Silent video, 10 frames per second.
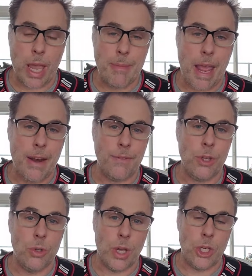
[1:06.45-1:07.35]
And if you
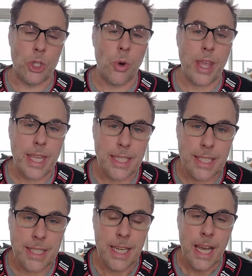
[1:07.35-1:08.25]
enjoy this
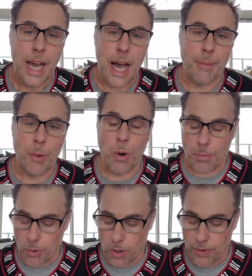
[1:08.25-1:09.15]
and want more
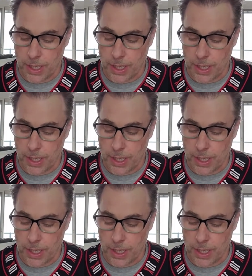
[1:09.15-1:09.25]
of this,